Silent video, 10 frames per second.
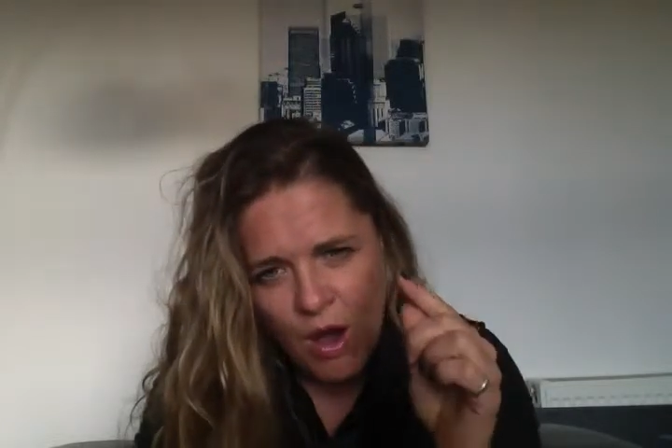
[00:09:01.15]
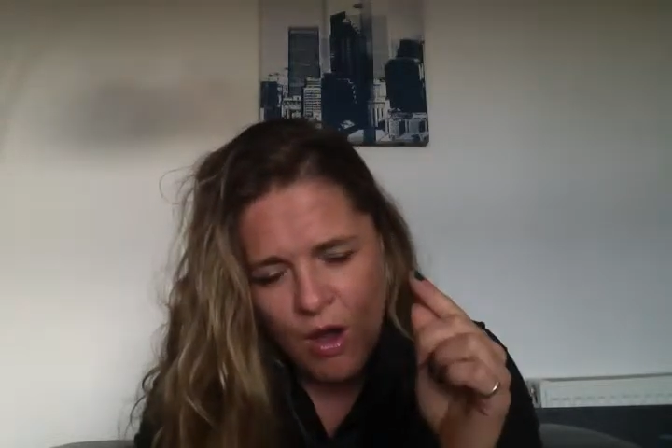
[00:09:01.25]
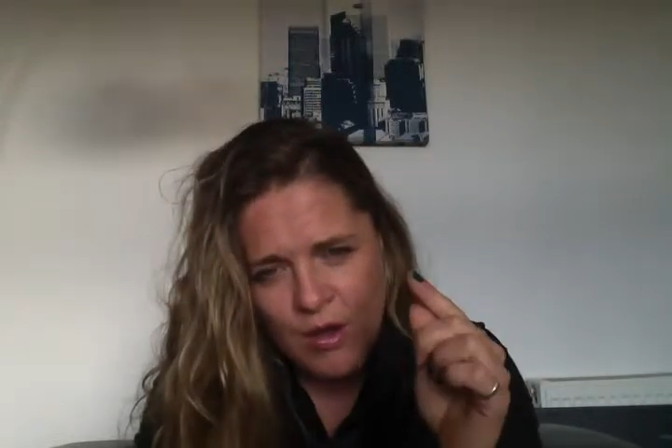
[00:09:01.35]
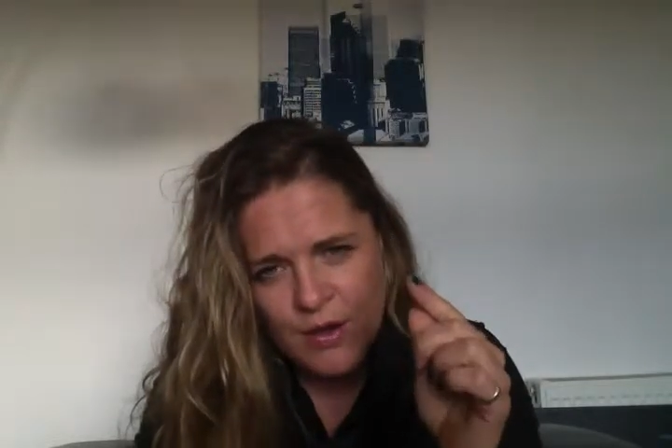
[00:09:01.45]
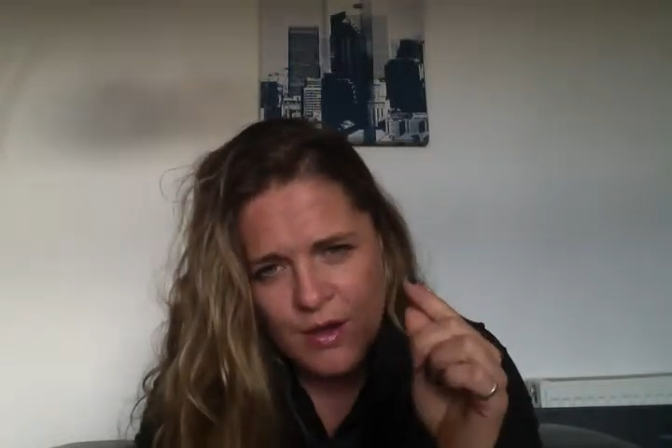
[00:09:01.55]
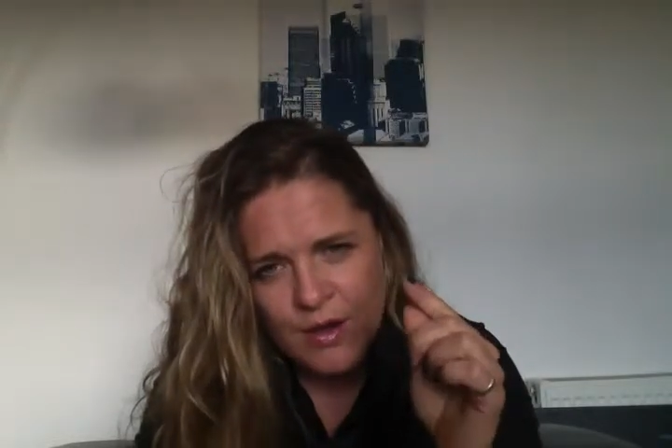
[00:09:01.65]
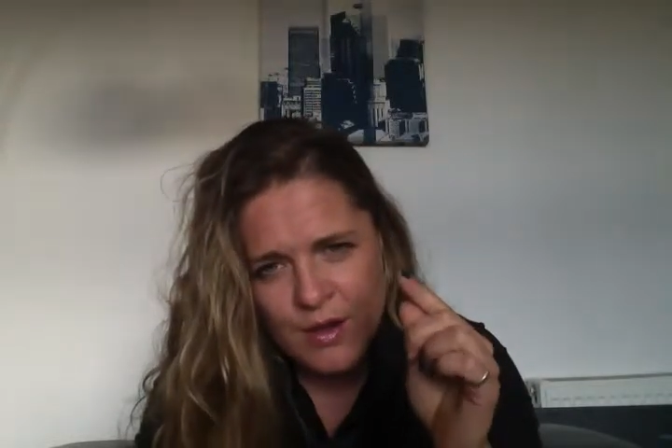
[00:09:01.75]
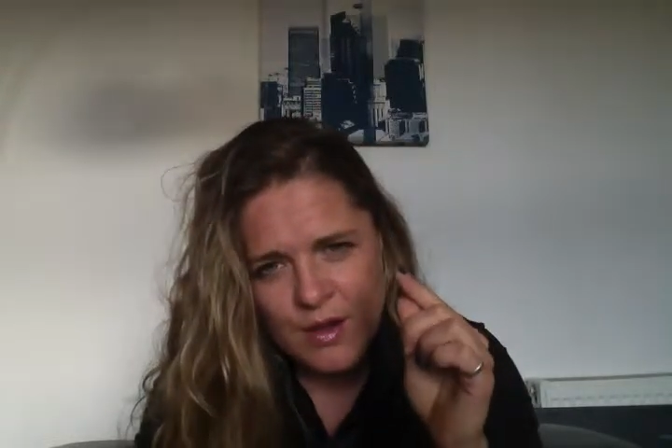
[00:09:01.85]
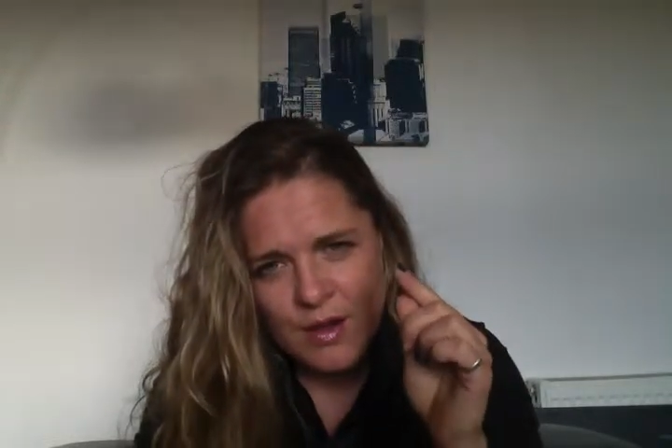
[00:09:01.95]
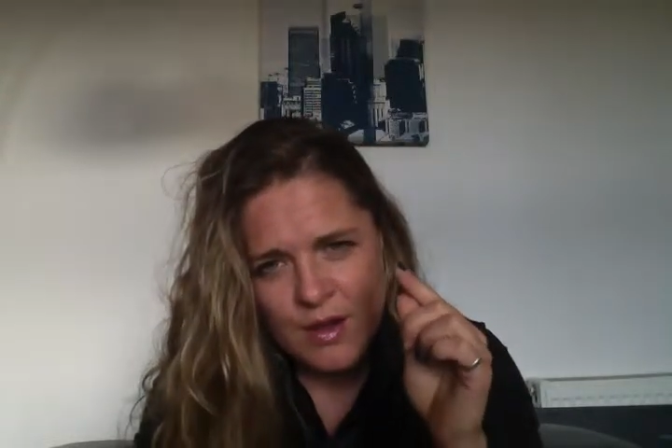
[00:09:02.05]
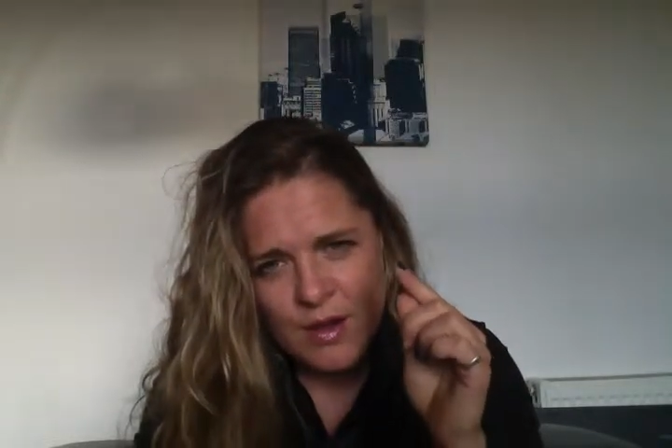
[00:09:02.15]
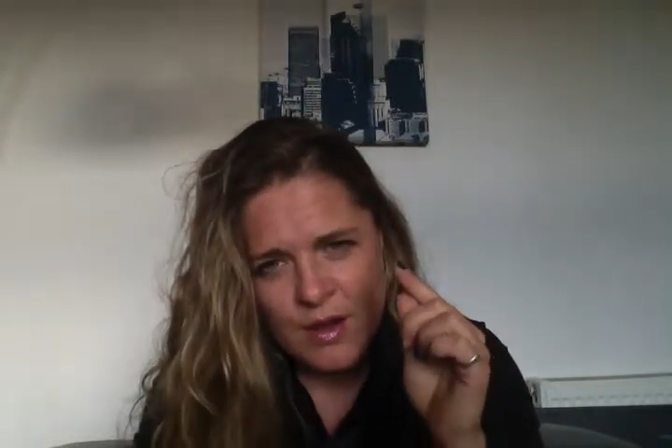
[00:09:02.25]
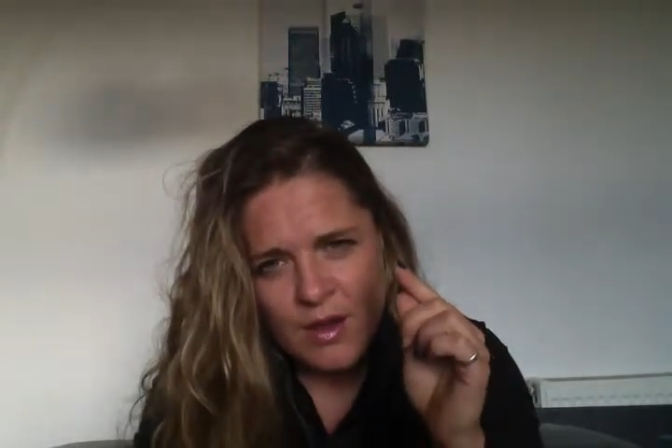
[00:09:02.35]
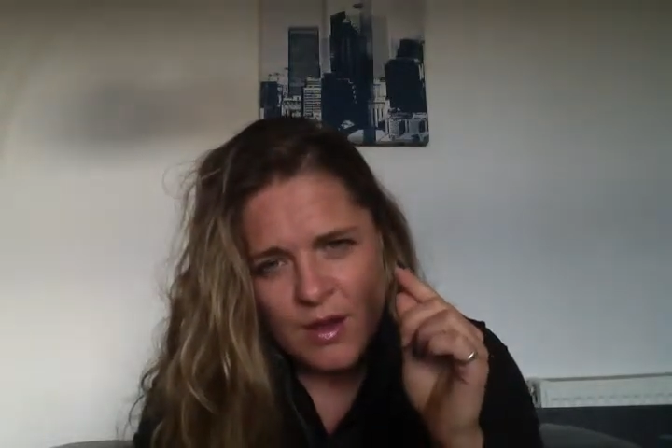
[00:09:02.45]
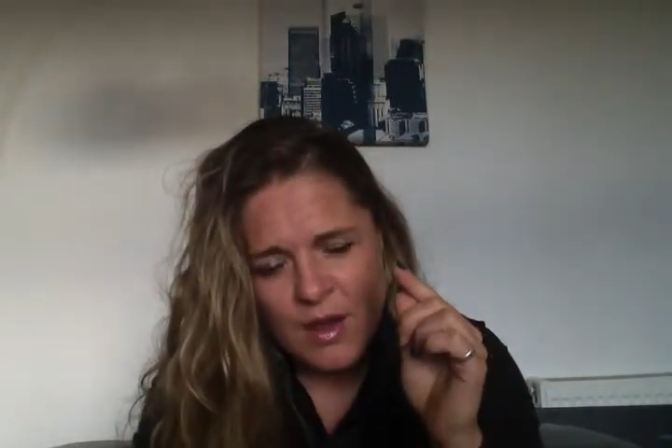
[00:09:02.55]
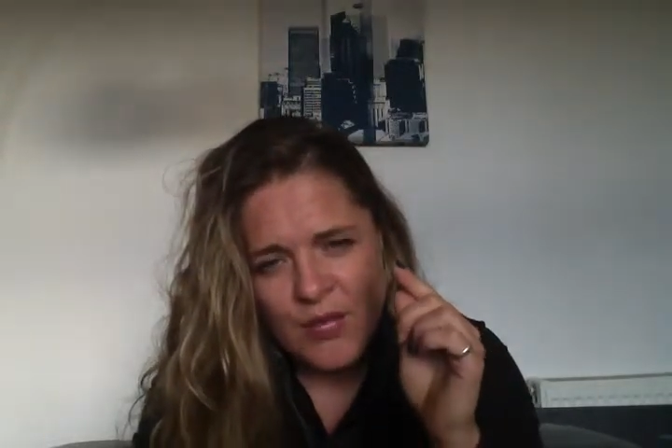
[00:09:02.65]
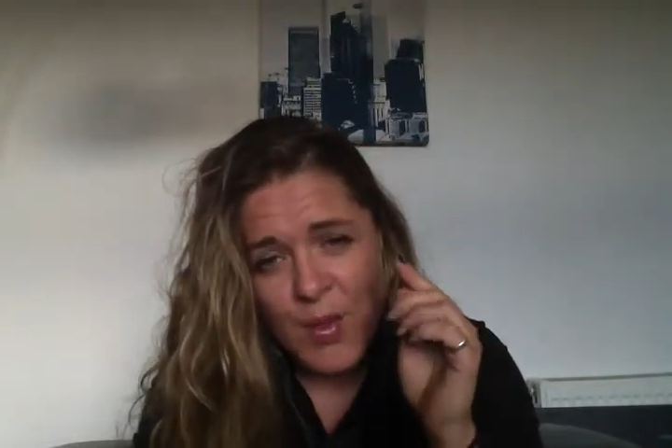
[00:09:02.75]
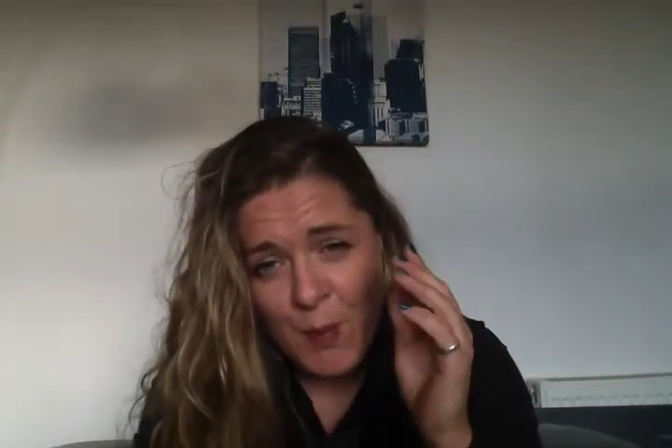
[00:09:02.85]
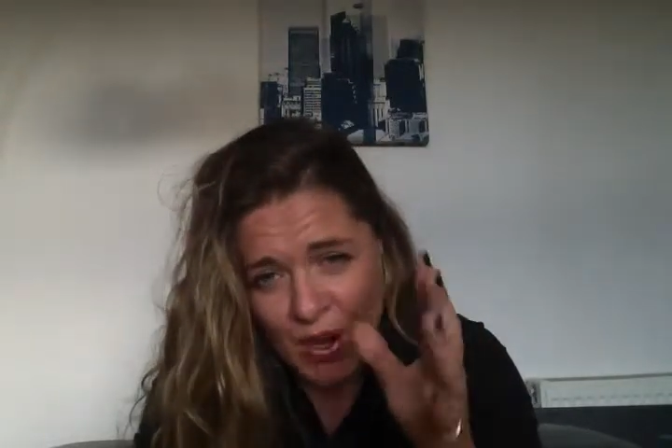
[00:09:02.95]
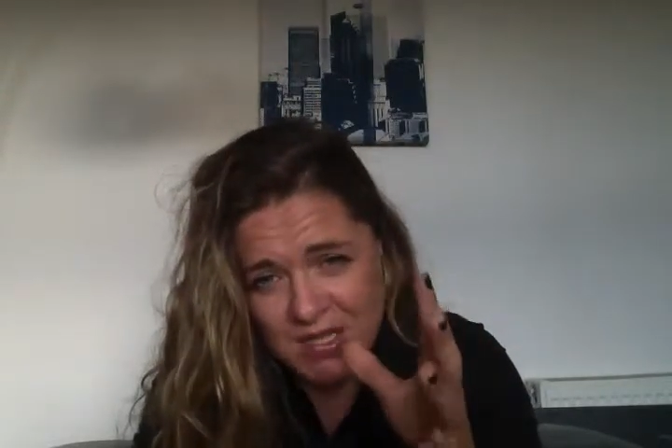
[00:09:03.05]
on
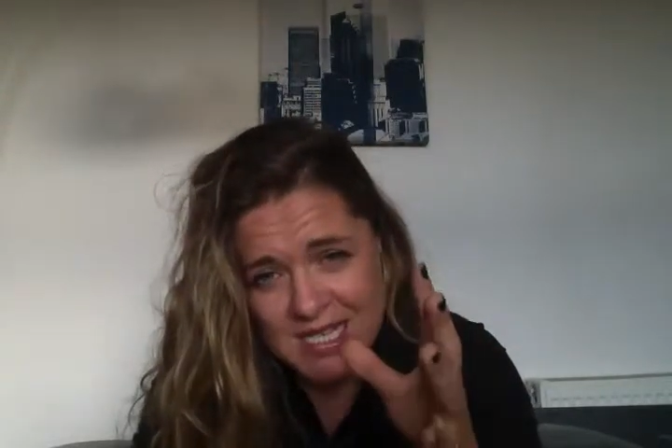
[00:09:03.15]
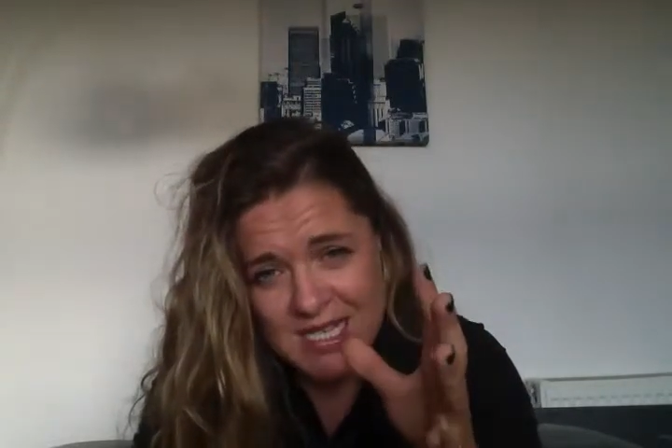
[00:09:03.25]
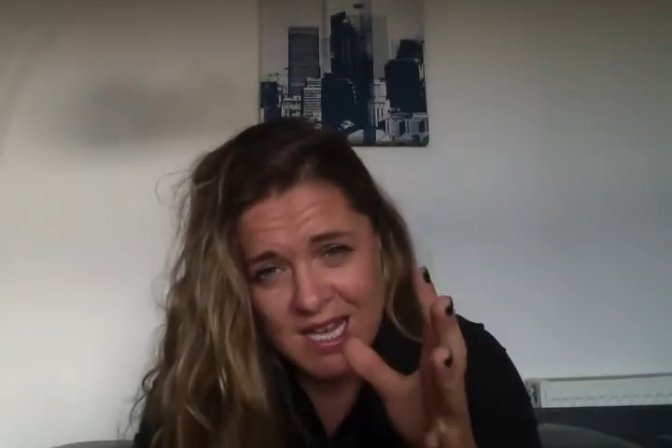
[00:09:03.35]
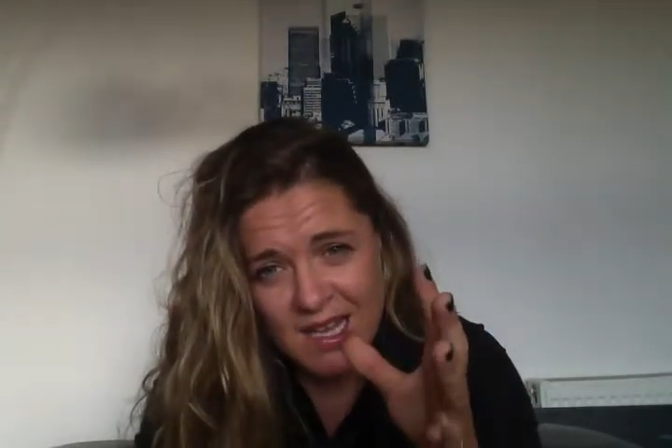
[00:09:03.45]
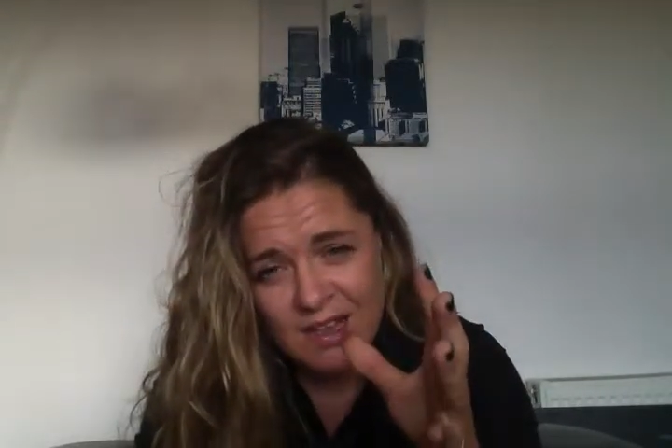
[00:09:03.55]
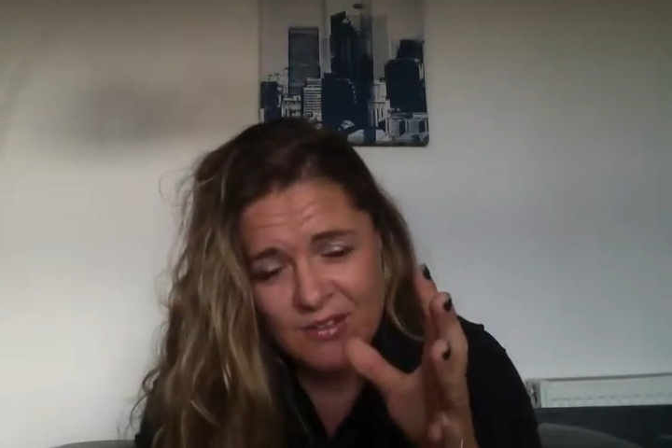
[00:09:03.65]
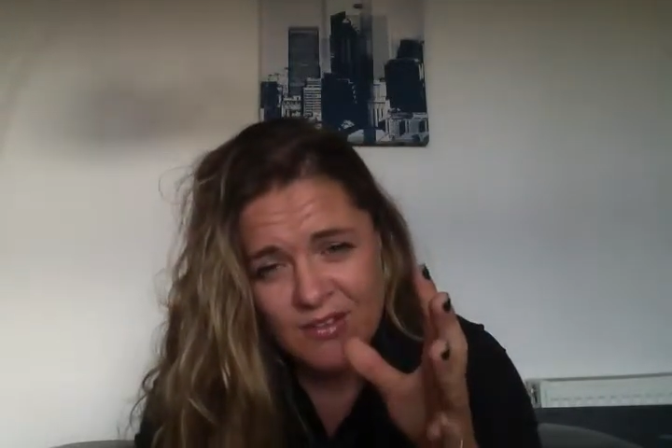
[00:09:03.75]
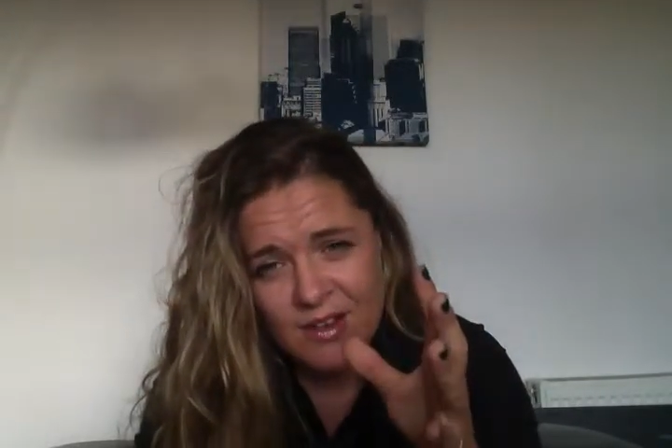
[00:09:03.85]
the positive,